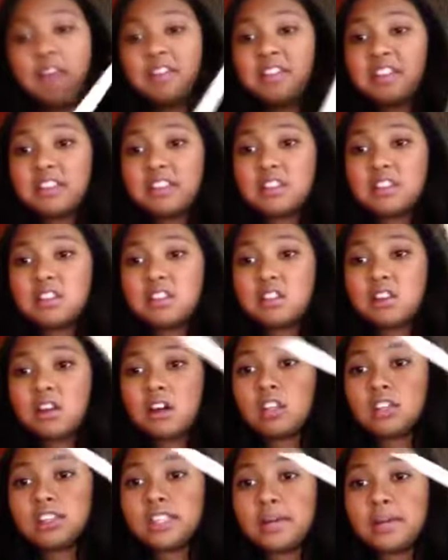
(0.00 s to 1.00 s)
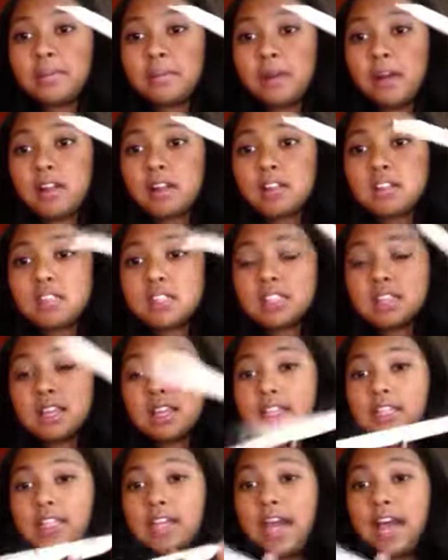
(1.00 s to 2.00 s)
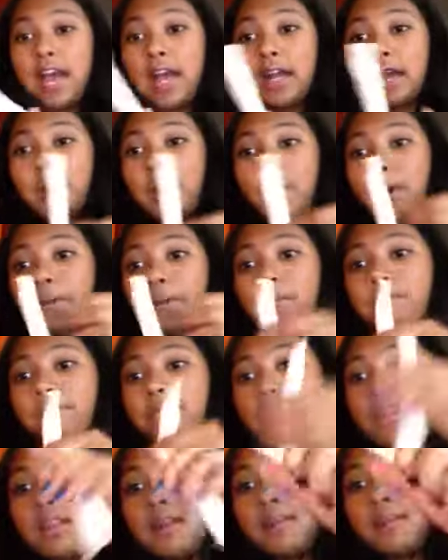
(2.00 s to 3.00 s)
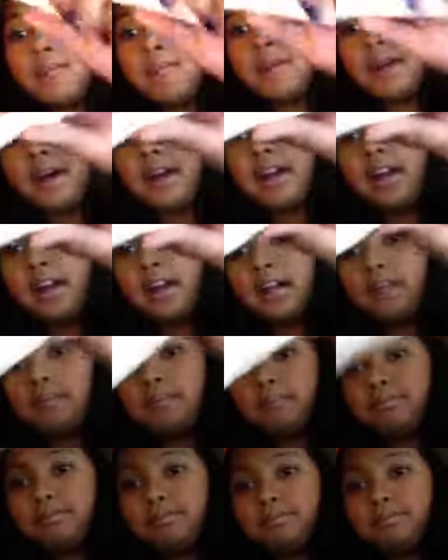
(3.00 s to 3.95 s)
think these are called tampons. Yeah, I don't know. But, okay,